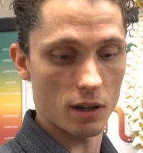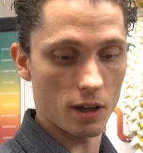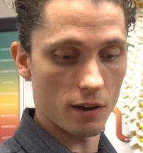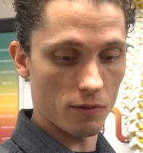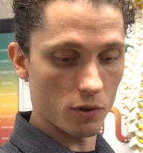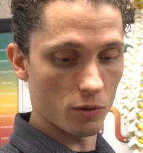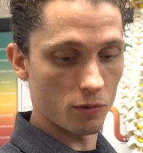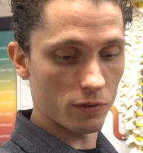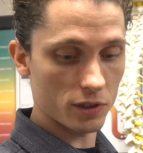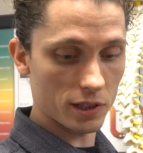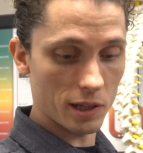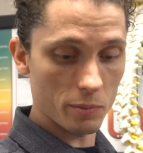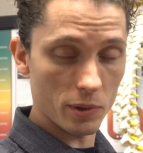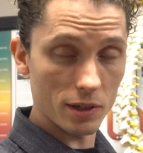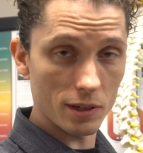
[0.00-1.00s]
if you
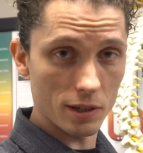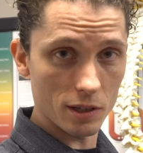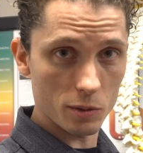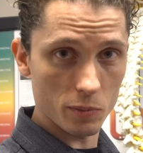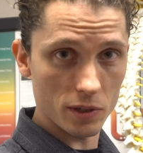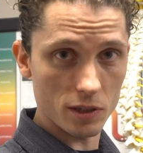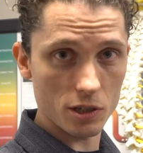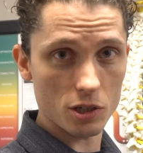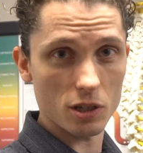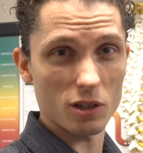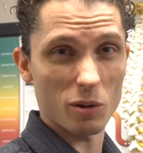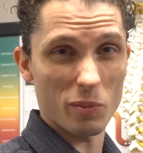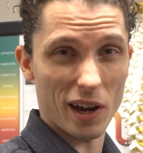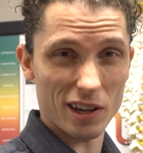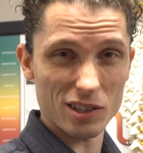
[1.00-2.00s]
slip into this position,
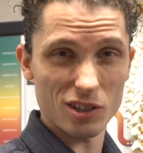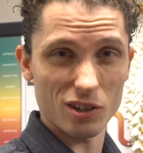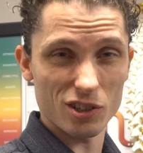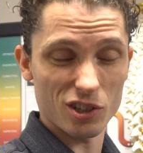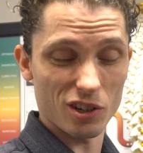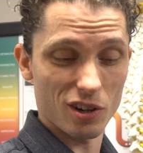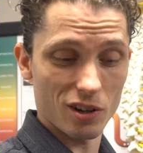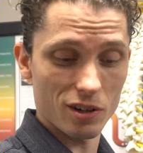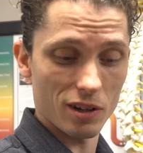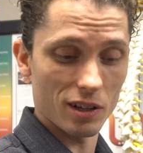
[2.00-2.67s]
your back starts to hurt.